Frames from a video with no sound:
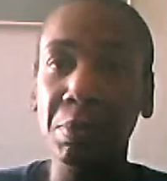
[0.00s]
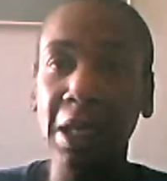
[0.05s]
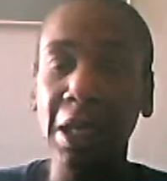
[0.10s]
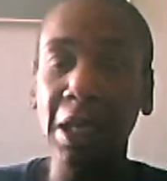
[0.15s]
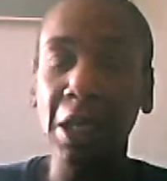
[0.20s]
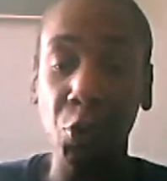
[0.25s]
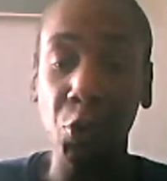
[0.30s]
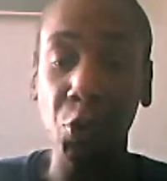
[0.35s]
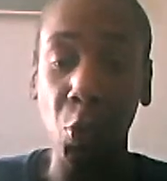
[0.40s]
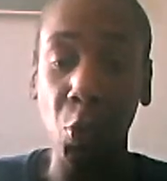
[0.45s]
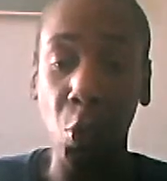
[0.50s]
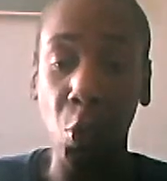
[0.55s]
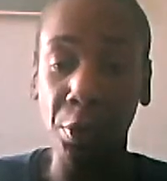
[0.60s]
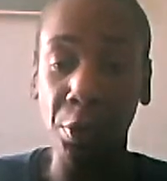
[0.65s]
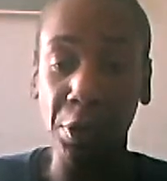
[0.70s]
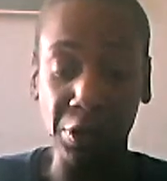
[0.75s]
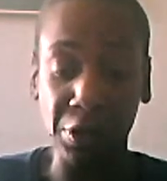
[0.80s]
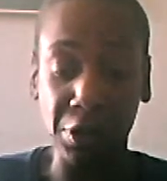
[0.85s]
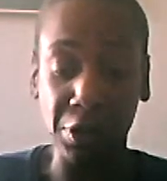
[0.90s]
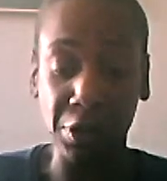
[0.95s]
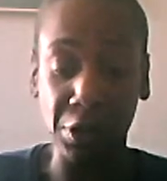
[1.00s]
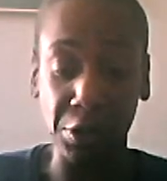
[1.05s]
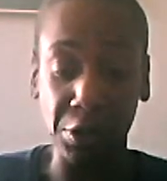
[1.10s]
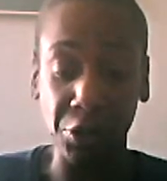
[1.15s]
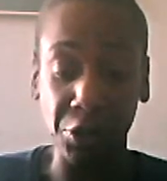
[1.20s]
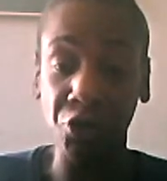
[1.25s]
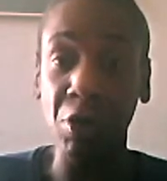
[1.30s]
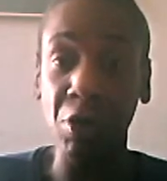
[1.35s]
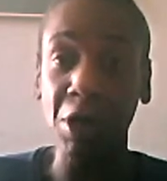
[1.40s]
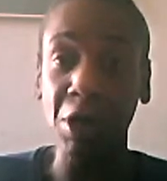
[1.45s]
to
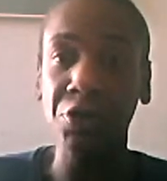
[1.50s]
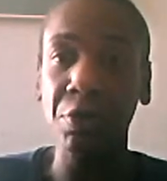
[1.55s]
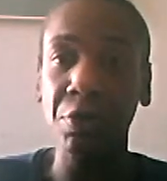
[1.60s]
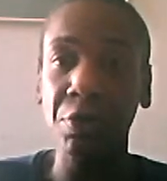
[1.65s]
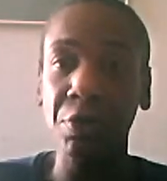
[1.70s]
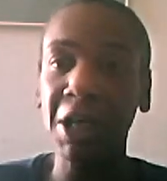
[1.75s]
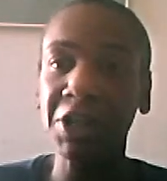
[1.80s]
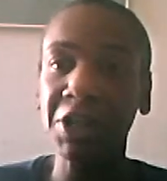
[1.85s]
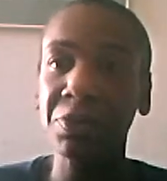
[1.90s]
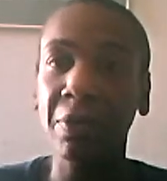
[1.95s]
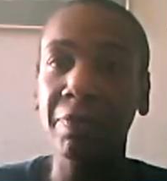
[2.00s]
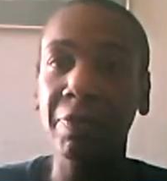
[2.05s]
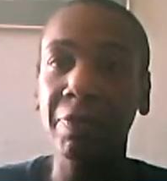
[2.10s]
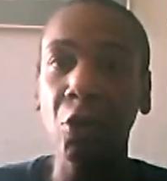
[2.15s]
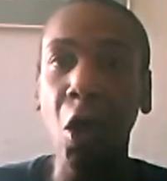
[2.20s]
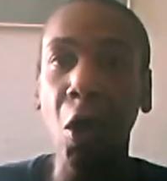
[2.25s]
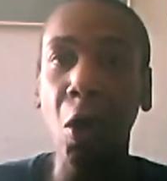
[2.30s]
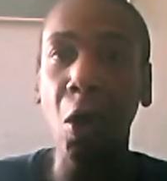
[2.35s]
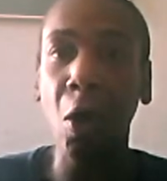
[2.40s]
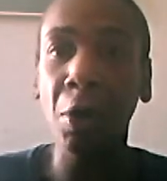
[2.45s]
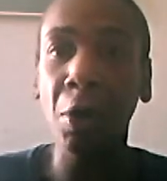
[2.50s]
stretch the measurement of the law